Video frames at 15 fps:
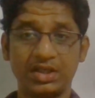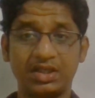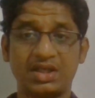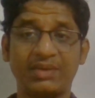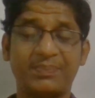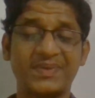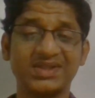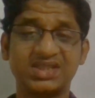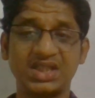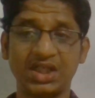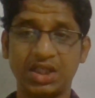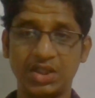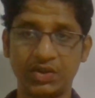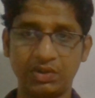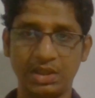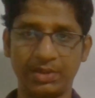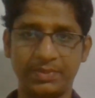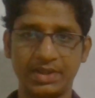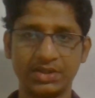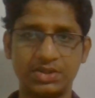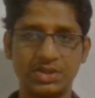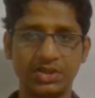representative
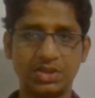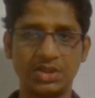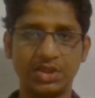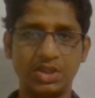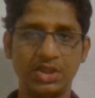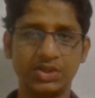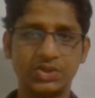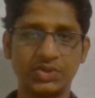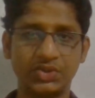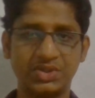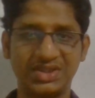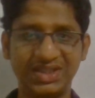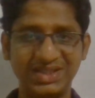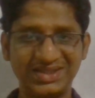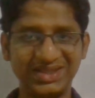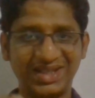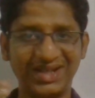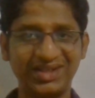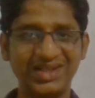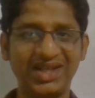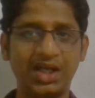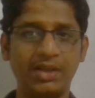elements. So these are
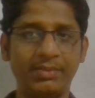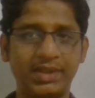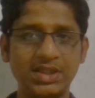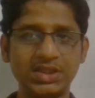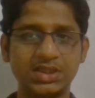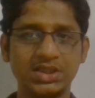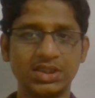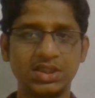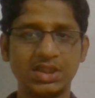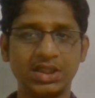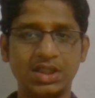the elements